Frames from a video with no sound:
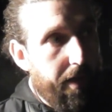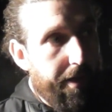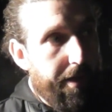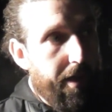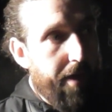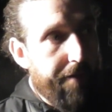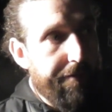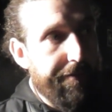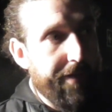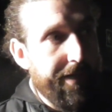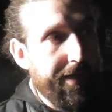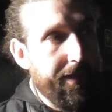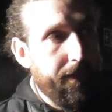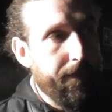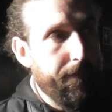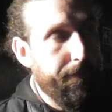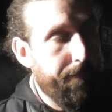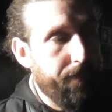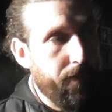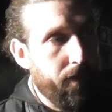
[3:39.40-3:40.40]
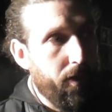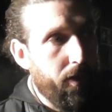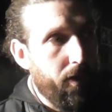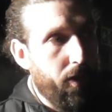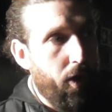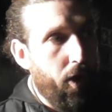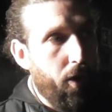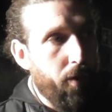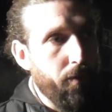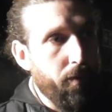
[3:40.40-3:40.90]
I think
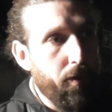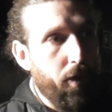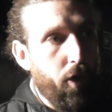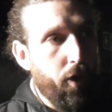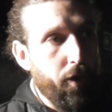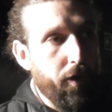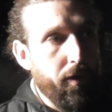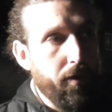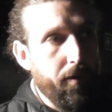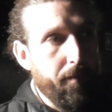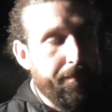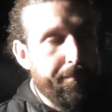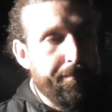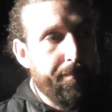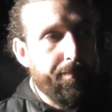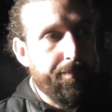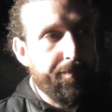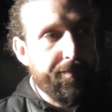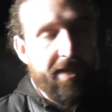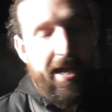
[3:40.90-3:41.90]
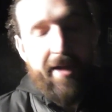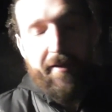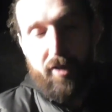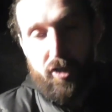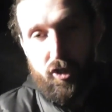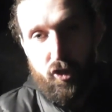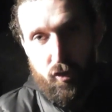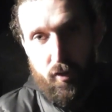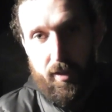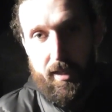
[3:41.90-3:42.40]
on
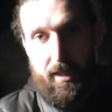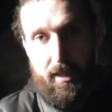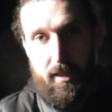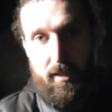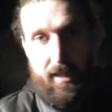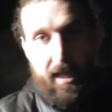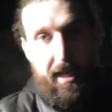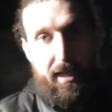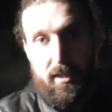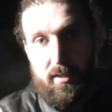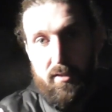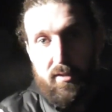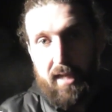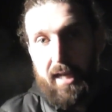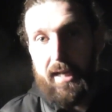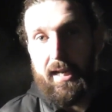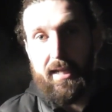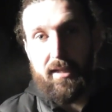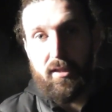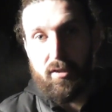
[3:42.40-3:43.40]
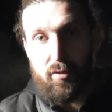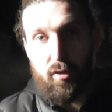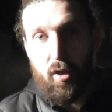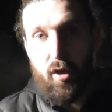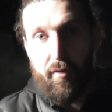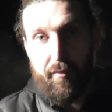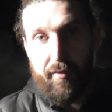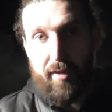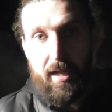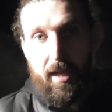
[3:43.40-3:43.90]
territory, yeah, you'd say they
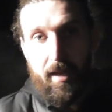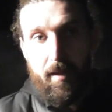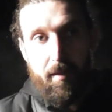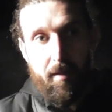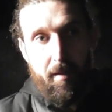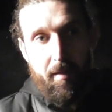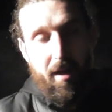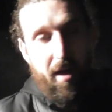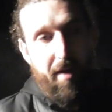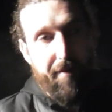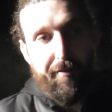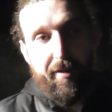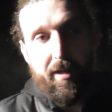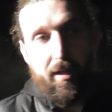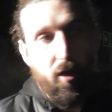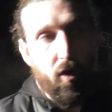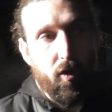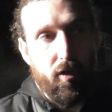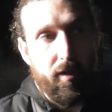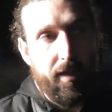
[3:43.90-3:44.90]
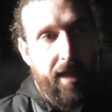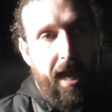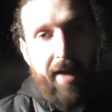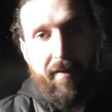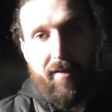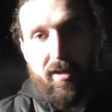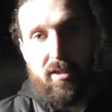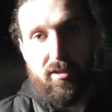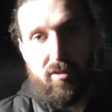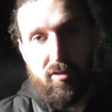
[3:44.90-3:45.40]
deserve it. I think on
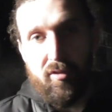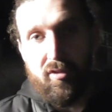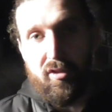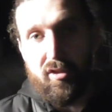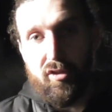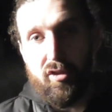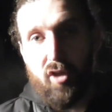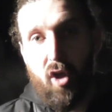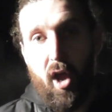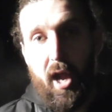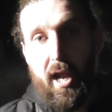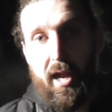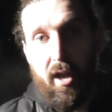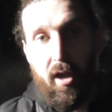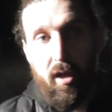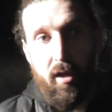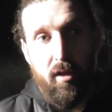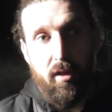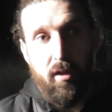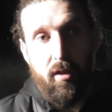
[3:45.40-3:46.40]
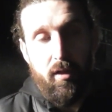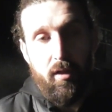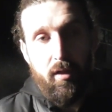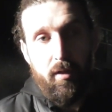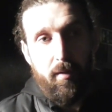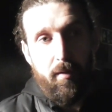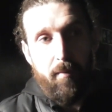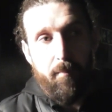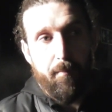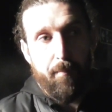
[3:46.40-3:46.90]
character and desire,
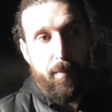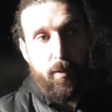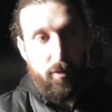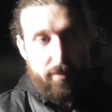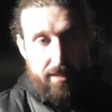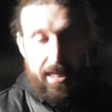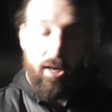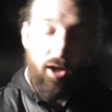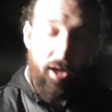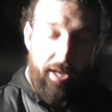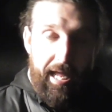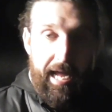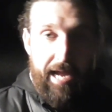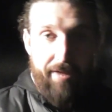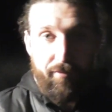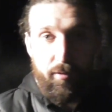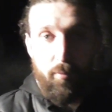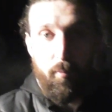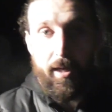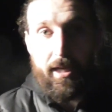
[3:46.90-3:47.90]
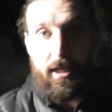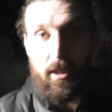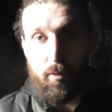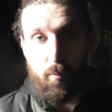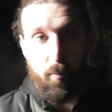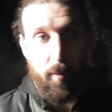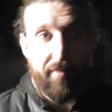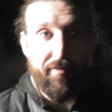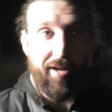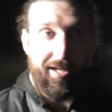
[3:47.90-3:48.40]
because they're like that every week, that
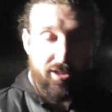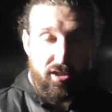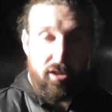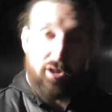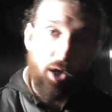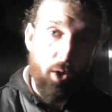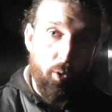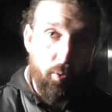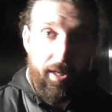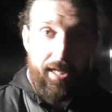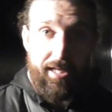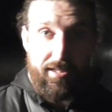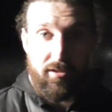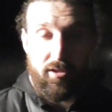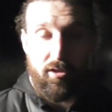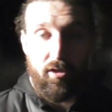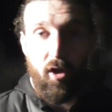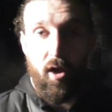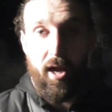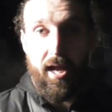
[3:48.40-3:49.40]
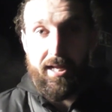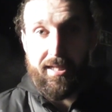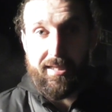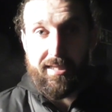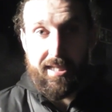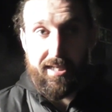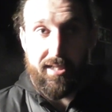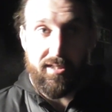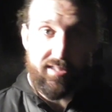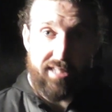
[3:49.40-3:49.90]
we've had to go there tonight and
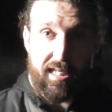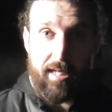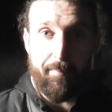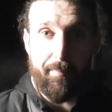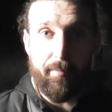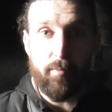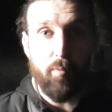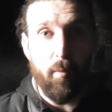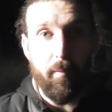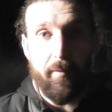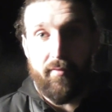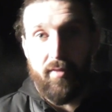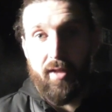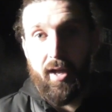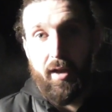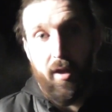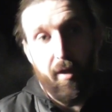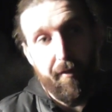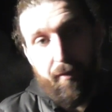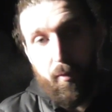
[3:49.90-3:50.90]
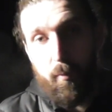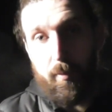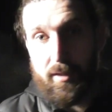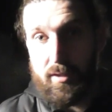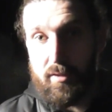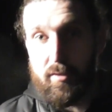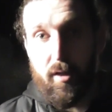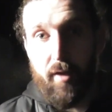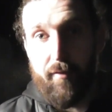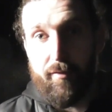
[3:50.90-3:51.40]
dig as deep as what we've done, I thought we
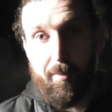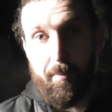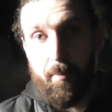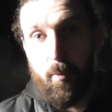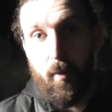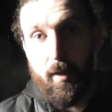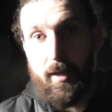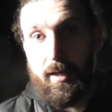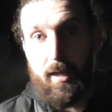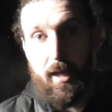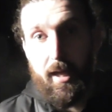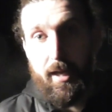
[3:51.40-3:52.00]
deserved a point.